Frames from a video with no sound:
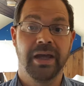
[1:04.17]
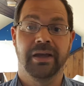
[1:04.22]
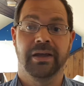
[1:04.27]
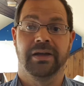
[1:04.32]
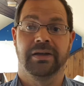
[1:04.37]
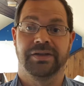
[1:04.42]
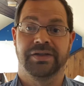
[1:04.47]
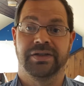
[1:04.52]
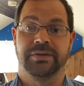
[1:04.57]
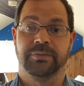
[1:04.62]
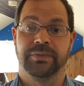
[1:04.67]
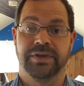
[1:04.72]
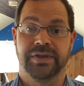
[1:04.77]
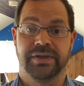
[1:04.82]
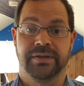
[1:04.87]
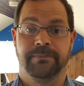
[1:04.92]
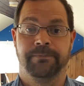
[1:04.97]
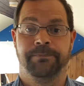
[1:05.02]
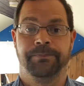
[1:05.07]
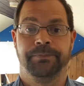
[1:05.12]

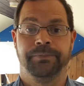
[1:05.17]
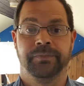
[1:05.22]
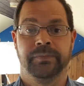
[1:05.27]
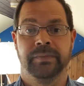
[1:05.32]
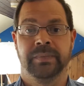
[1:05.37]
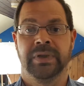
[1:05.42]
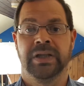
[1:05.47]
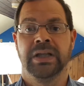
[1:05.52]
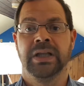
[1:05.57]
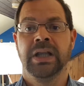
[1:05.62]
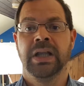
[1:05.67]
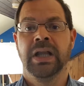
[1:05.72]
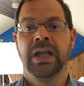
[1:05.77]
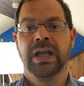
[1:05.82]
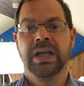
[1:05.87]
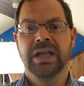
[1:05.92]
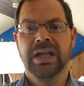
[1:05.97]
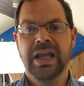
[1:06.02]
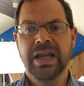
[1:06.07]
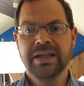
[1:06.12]
customers.
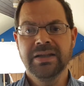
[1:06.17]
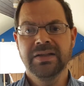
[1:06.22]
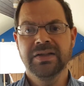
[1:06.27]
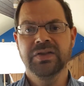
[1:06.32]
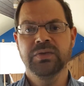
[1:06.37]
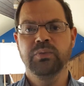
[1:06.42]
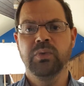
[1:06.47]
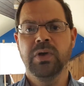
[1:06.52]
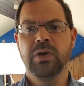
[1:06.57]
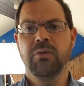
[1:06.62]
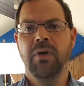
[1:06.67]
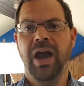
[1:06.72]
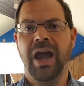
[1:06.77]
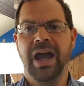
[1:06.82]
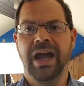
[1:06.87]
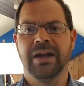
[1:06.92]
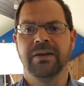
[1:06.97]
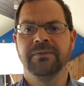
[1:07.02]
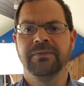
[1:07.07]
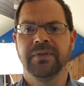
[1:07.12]
Lenders will
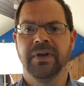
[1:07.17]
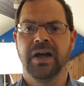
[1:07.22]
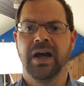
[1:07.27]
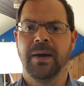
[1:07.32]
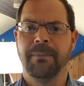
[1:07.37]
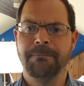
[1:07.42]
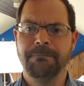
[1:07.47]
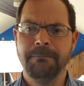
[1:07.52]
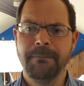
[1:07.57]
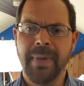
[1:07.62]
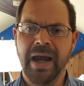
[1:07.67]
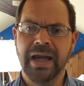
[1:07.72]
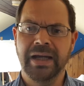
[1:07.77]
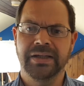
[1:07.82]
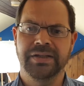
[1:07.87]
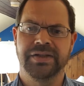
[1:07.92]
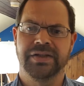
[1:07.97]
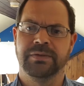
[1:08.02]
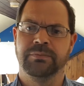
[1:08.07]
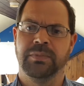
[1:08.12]
have a
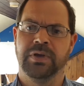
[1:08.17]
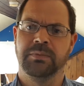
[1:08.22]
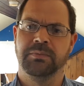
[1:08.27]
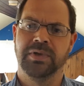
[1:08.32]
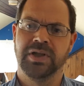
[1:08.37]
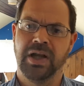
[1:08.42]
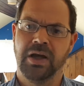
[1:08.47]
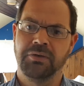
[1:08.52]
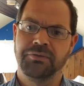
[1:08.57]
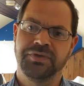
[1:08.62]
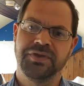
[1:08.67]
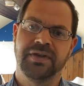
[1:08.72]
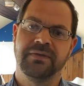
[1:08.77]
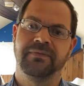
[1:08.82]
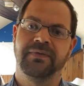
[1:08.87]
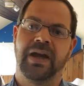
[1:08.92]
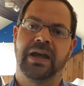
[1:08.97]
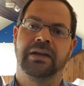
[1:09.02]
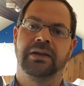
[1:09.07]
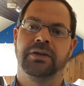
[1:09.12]
maximum loan to
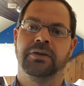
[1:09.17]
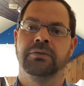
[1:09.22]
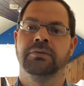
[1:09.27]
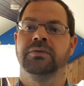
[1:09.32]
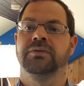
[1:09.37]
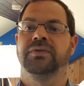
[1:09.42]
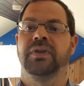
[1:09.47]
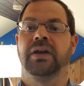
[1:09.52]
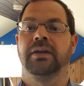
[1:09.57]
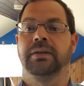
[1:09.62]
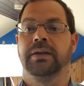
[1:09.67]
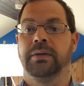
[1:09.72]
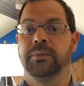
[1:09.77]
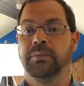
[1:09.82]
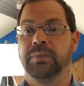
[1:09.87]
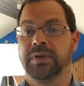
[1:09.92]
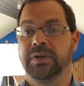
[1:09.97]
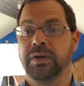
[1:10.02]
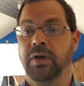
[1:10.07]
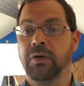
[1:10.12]
value that they
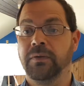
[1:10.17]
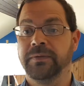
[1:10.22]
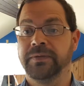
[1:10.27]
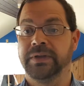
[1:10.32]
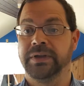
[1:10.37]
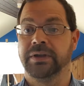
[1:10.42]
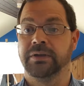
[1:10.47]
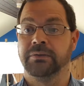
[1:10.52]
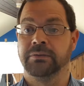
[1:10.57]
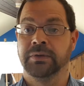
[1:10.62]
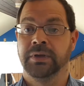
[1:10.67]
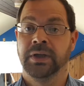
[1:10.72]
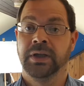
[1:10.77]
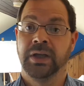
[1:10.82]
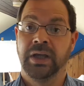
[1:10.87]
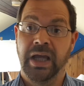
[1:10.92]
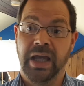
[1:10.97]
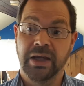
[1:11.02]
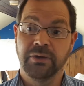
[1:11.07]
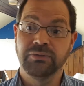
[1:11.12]
will offer you,
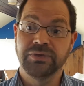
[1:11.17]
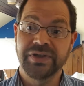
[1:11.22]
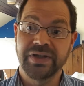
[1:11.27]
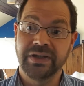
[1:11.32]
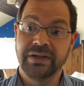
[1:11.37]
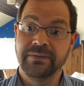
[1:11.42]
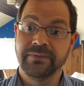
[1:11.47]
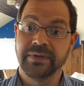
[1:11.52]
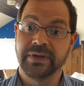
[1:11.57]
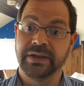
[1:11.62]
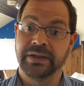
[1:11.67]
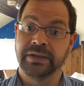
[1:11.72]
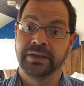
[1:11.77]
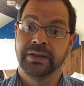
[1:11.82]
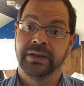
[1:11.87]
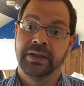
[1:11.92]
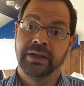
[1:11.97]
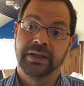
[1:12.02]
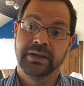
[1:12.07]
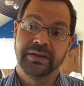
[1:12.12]
LTV.
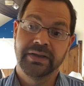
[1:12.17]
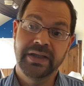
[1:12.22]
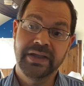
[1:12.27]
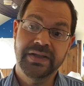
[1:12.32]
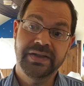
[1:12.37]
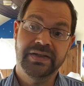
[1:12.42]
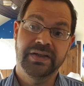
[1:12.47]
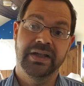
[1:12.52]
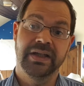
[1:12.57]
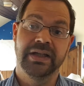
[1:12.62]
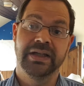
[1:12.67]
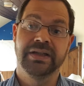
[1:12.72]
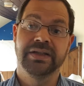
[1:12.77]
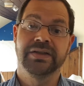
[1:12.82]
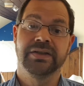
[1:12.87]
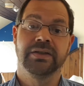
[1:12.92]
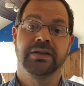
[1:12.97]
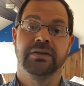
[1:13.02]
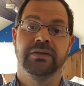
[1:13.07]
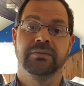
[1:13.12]
This
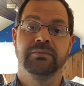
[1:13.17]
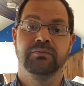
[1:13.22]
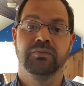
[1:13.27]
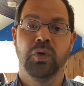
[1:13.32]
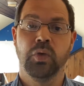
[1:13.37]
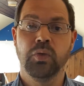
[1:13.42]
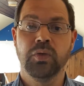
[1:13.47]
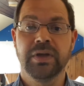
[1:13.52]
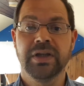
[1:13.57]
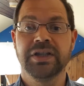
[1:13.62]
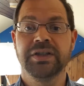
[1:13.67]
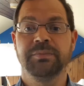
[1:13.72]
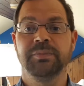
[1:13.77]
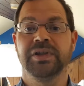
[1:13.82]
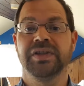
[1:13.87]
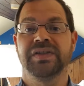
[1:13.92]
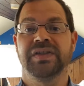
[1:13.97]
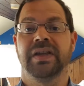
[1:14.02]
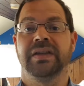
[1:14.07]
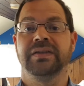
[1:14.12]
is the mortgage
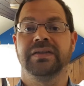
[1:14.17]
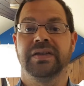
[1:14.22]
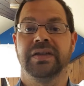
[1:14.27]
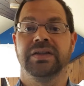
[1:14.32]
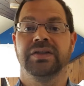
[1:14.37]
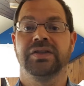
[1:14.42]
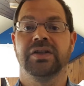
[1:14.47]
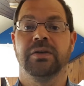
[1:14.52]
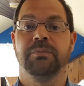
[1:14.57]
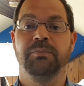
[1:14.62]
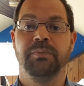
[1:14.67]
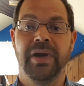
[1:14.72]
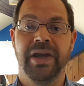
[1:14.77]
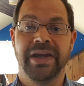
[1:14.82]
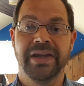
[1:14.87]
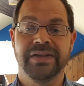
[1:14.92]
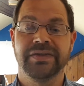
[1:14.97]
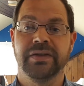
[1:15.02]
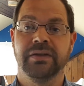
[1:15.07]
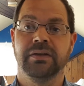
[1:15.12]
percentage
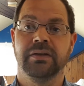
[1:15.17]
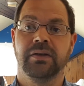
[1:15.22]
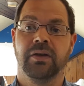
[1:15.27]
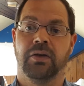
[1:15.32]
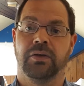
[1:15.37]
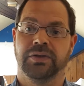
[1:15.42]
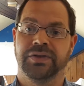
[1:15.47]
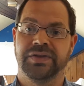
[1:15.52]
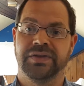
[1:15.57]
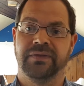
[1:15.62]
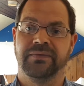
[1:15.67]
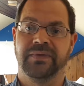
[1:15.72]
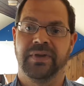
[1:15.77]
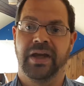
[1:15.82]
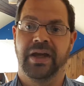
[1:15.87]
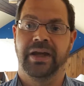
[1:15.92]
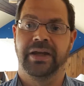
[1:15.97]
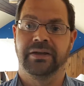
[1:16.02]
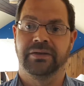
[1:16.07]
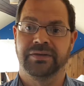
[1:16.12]
compared to the cost of the
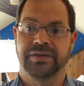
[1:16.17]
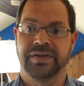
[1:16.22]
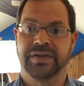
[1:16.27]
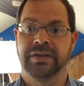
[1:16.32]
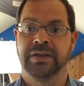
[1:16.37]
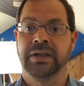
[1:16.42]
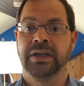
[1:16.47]
house,